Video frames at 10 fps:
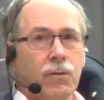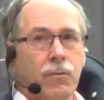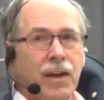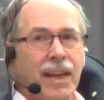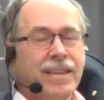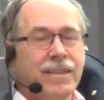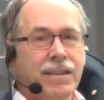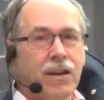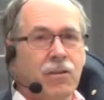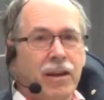for later
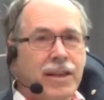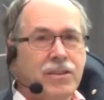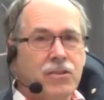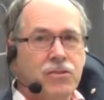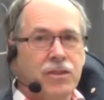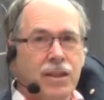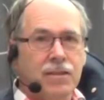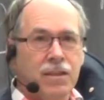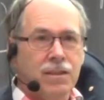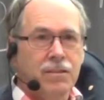calculations
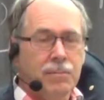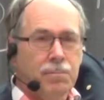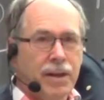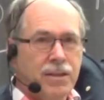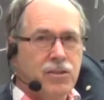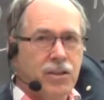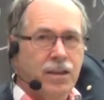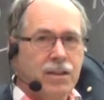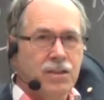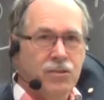that minus sign